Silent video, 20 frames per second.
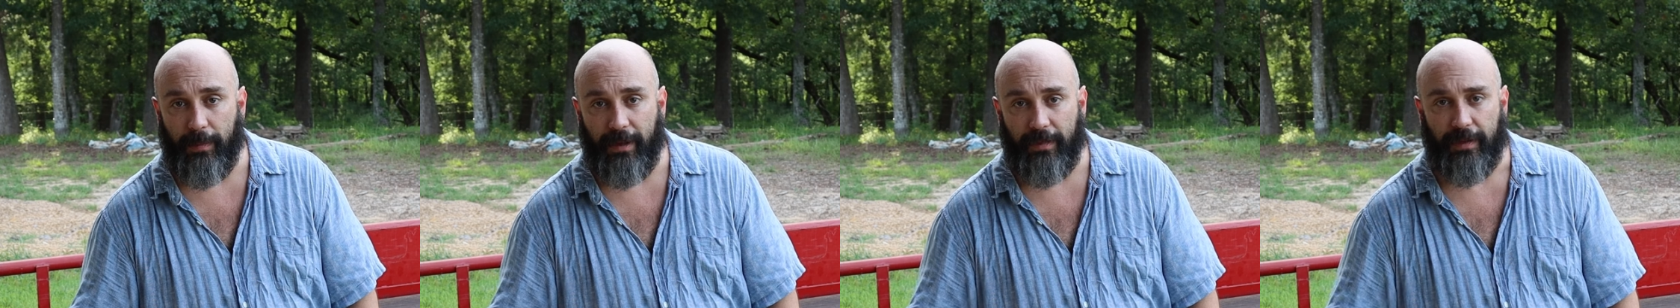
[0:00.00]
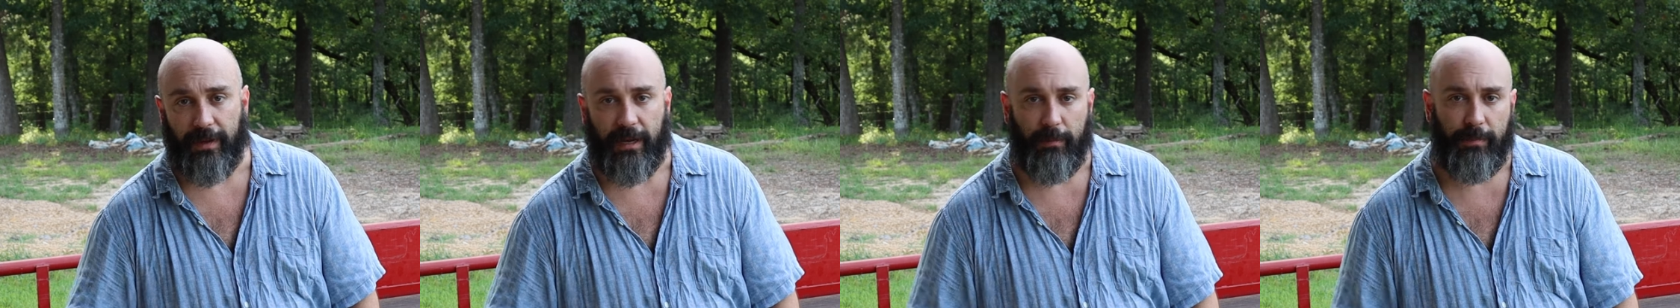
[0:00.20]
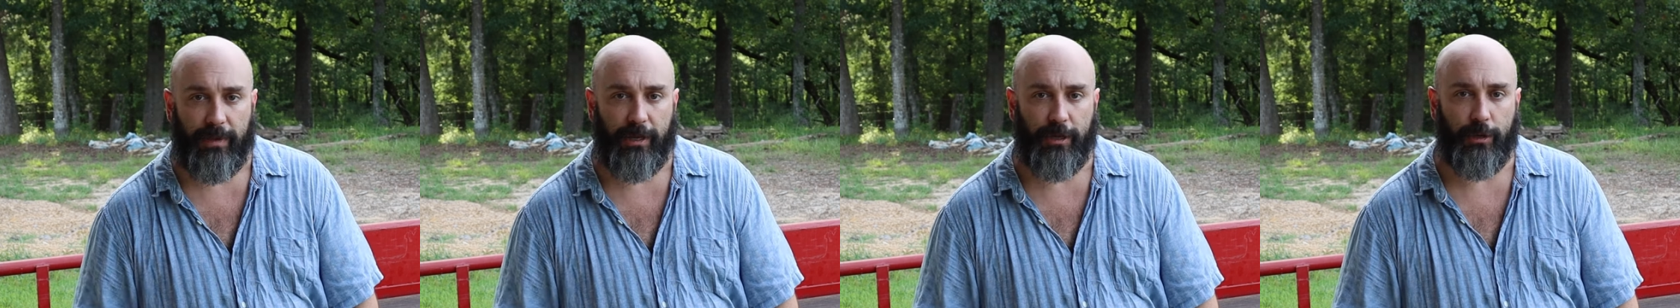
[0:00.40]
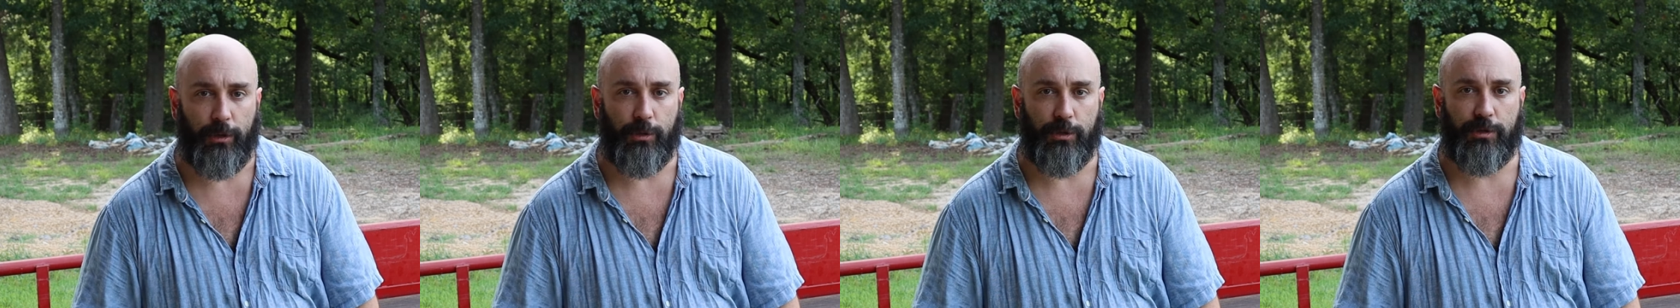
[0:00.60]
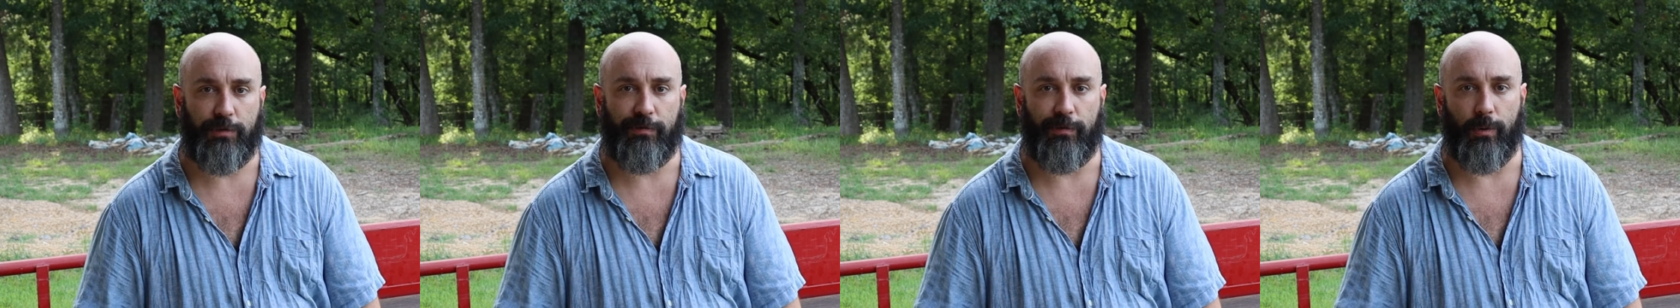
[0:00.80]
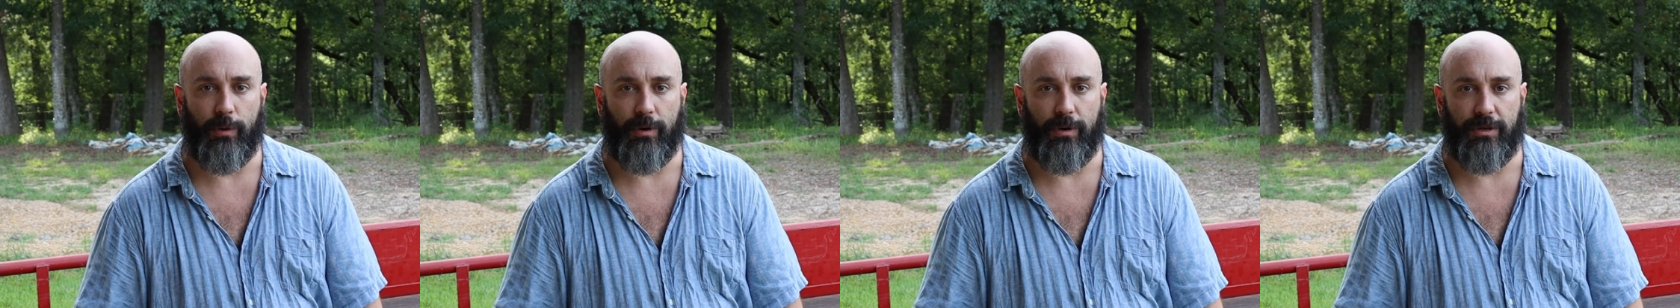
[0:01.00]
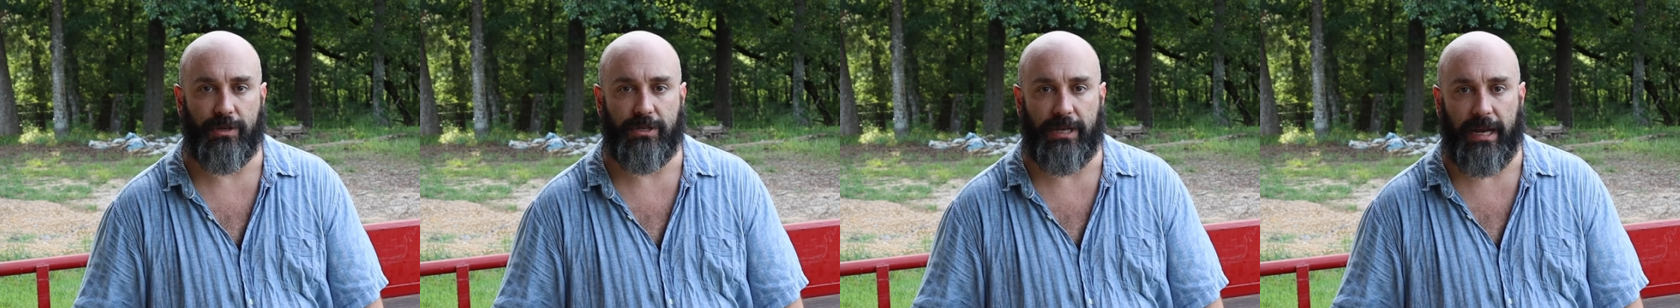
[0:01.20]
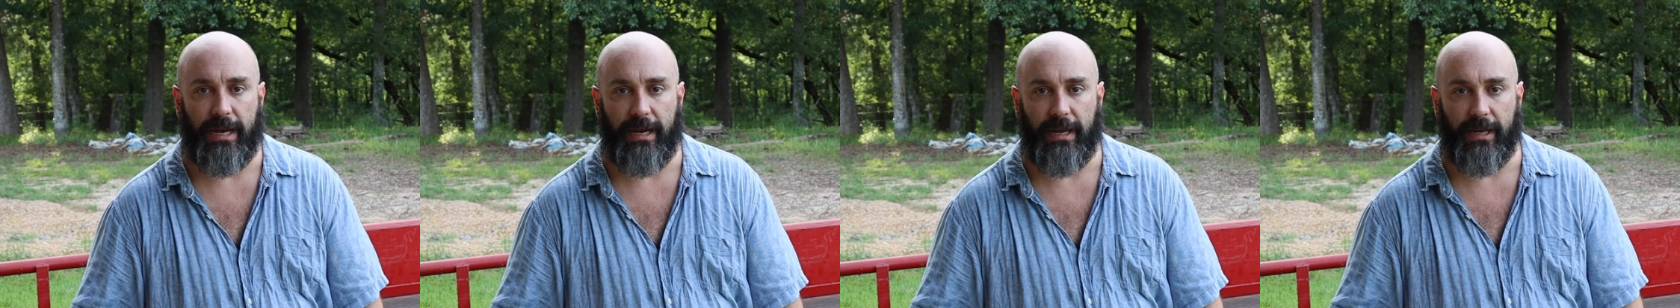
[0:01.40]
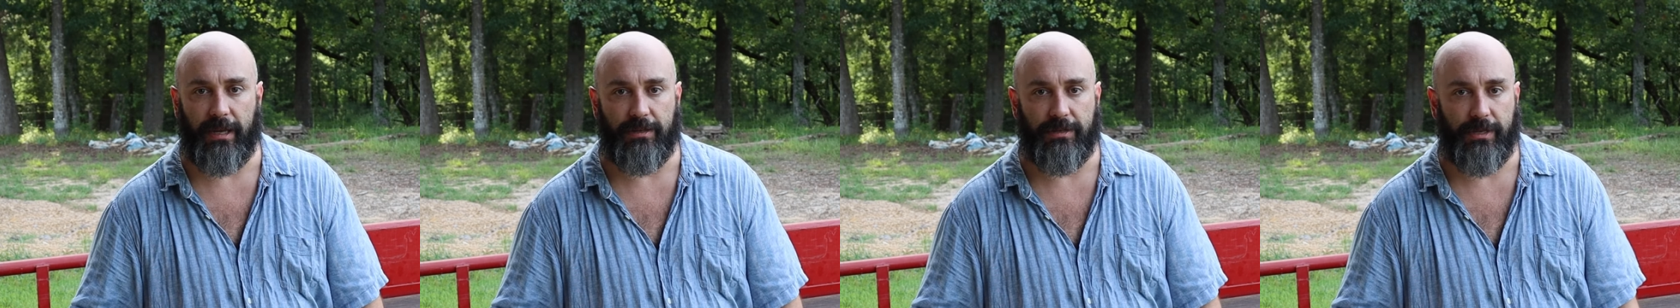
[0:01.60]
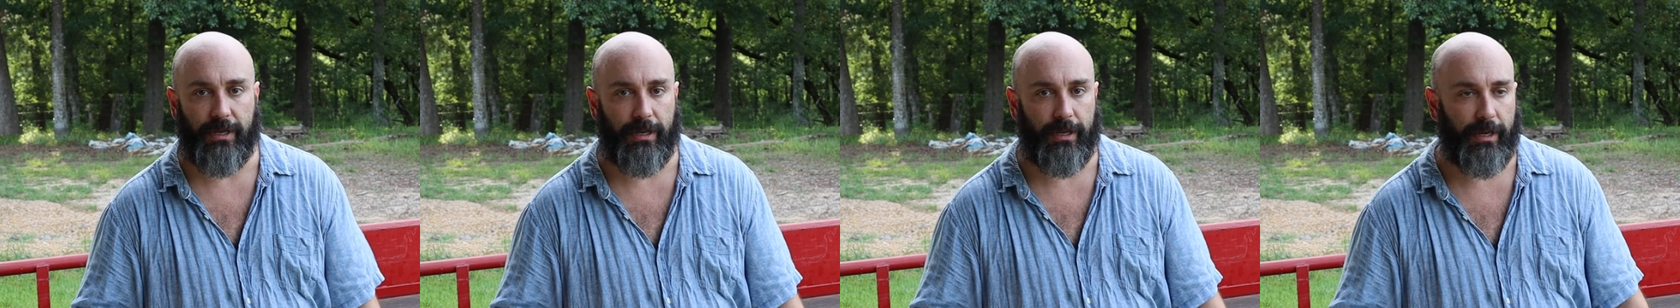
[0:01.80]
method can be used for staining
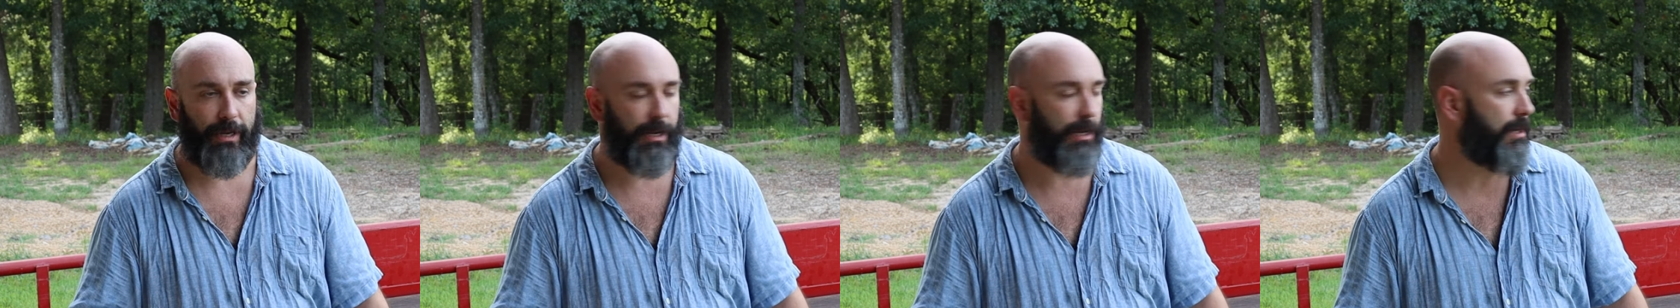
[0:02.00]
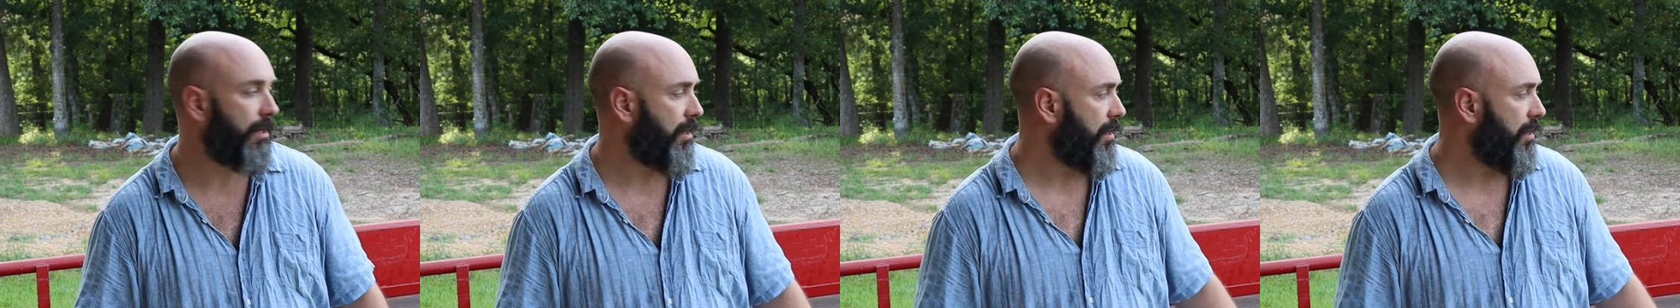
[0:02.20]
and sealing